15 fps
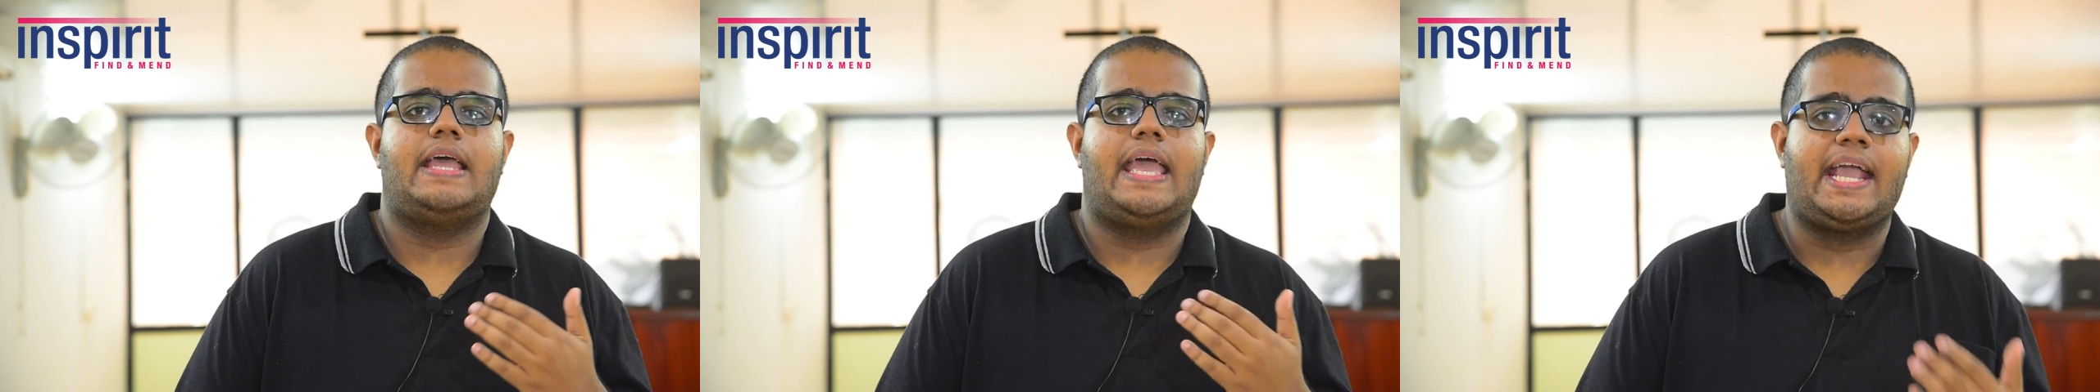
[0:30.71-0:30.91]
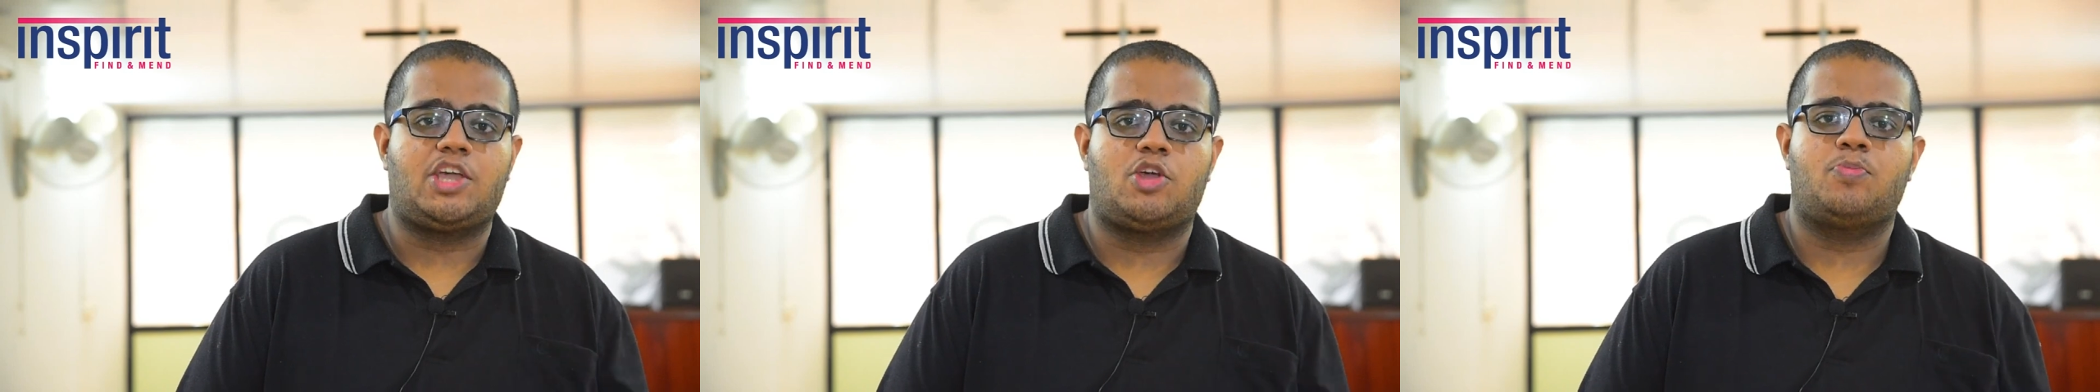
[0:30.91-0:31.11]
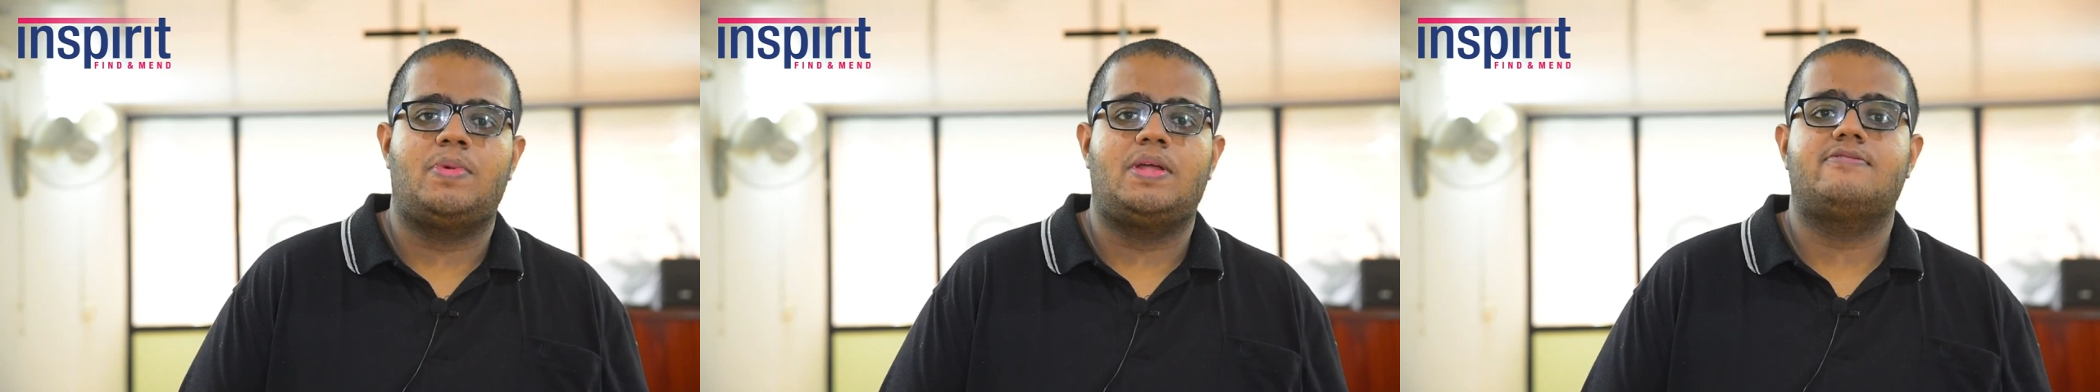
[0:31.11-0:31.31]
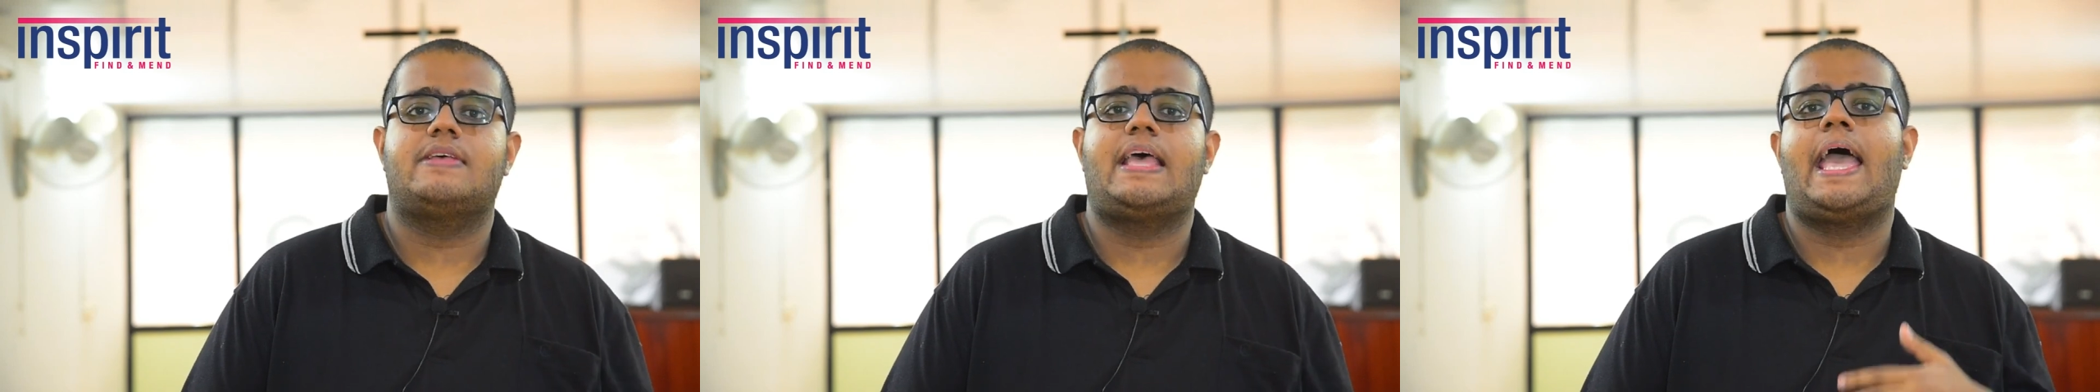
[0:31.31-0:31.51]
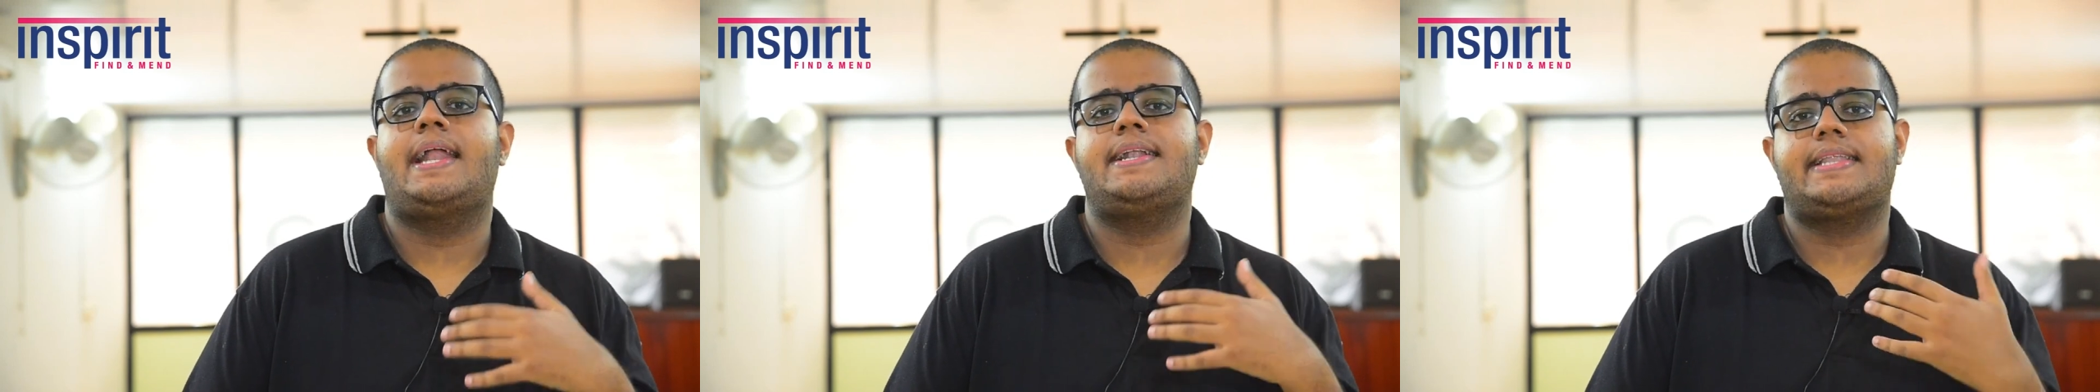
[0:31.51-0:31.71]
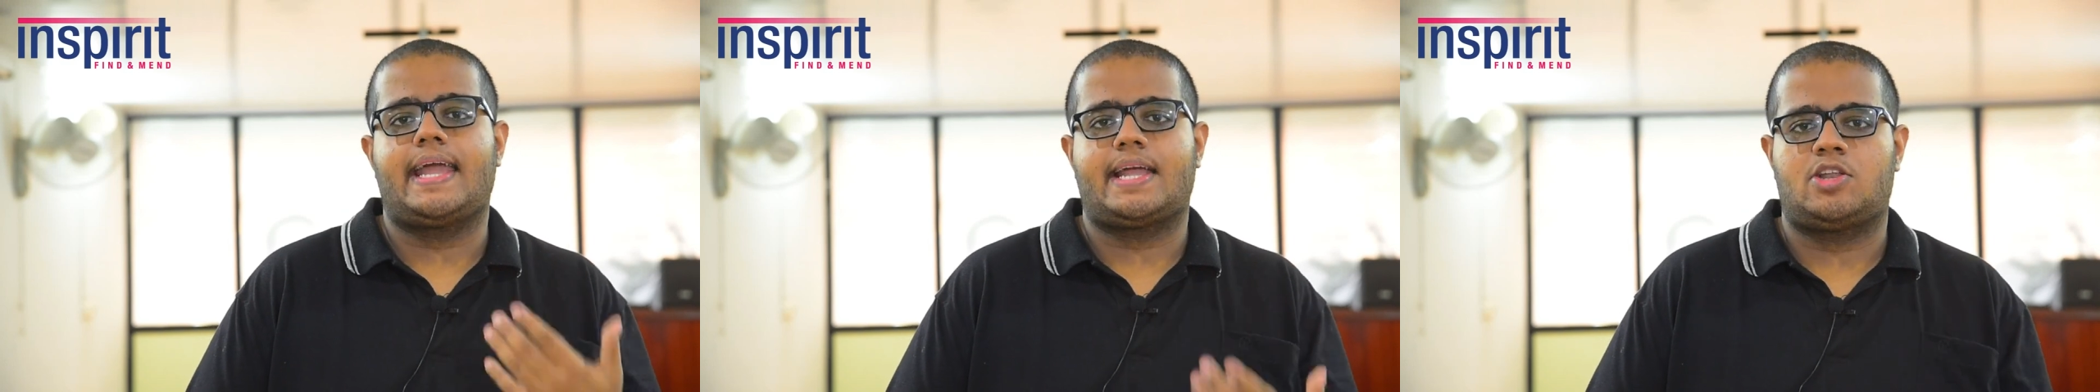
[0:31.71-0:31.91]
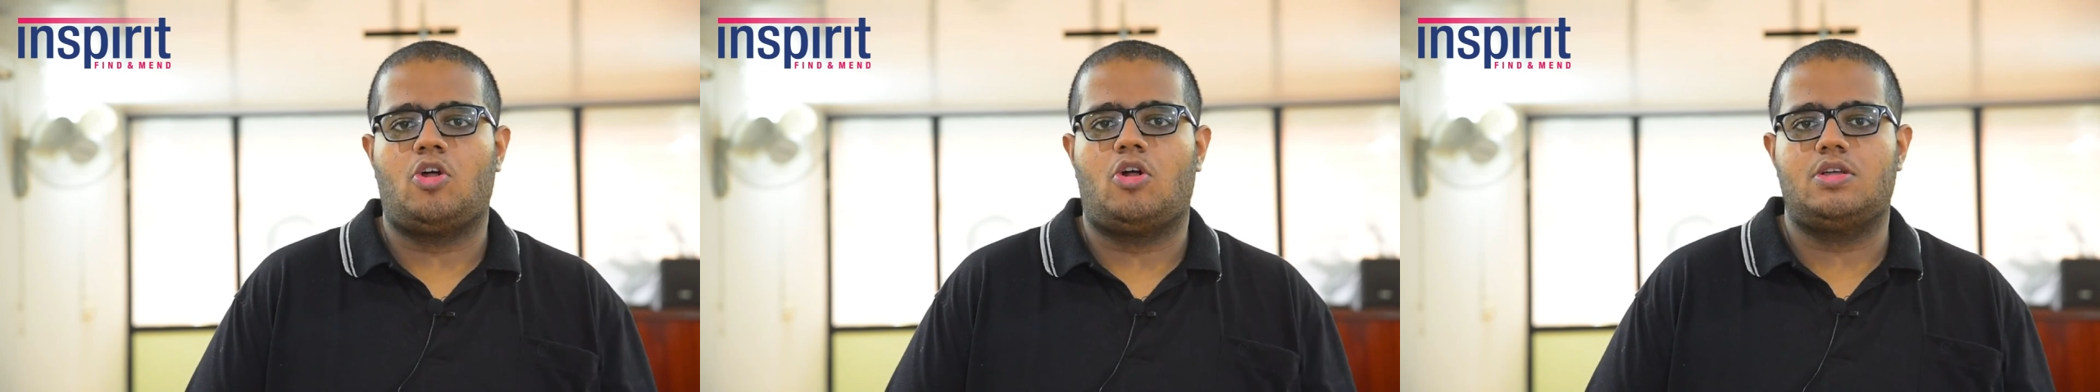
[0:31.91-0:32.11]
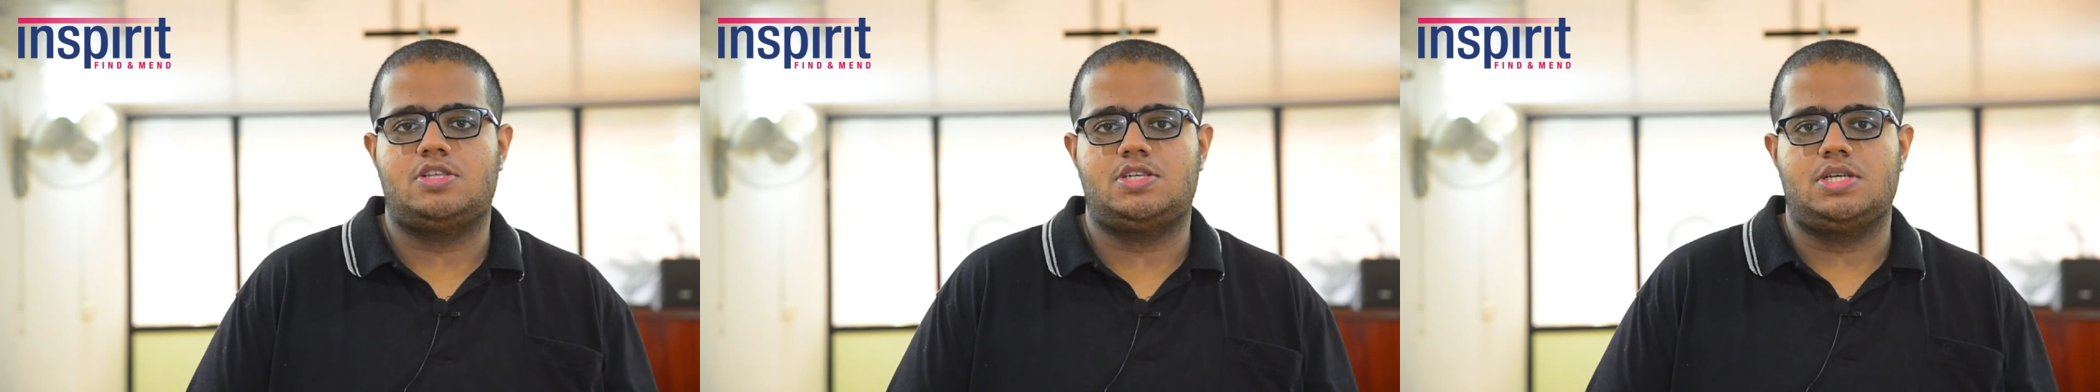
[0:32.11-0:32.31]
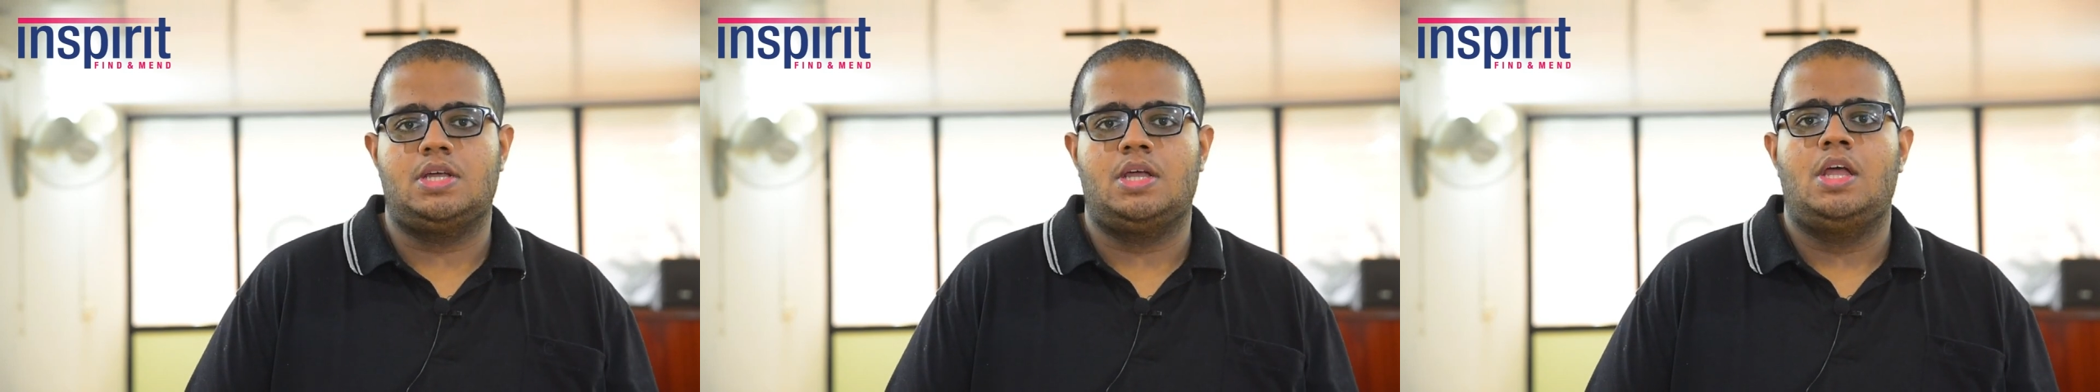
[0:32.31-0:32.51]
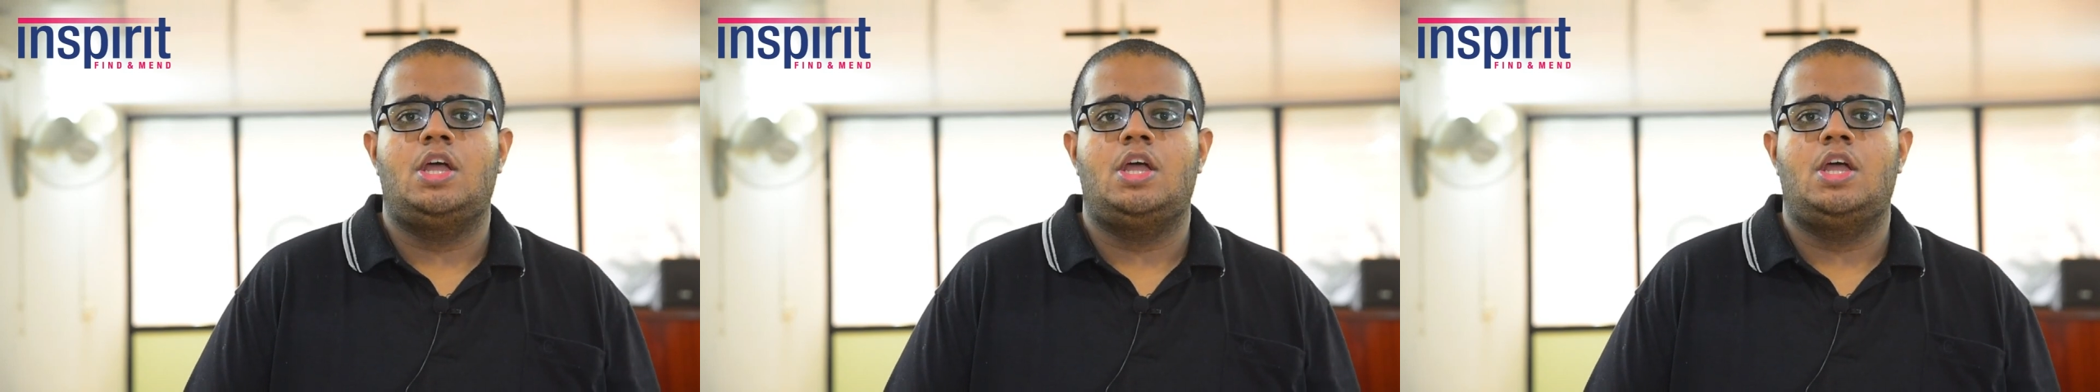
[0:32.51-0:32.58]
equipments and technology